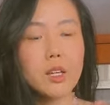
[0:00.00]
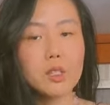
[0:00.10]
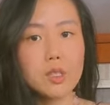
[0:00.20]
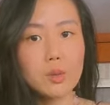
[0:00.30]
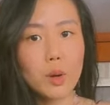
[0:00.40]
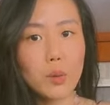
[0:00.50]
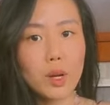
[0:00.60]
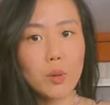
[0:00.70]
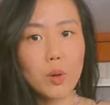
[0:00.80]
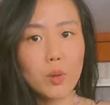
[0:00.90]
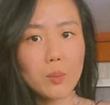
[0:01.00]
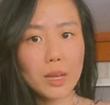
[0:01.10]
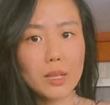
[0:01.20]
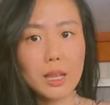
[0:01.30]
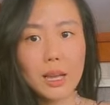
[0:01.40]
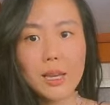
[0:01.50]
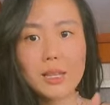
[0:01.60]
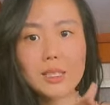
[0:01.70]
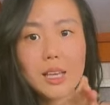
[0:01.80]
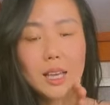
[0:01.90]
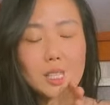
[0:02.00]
So this is why when I work with my clients,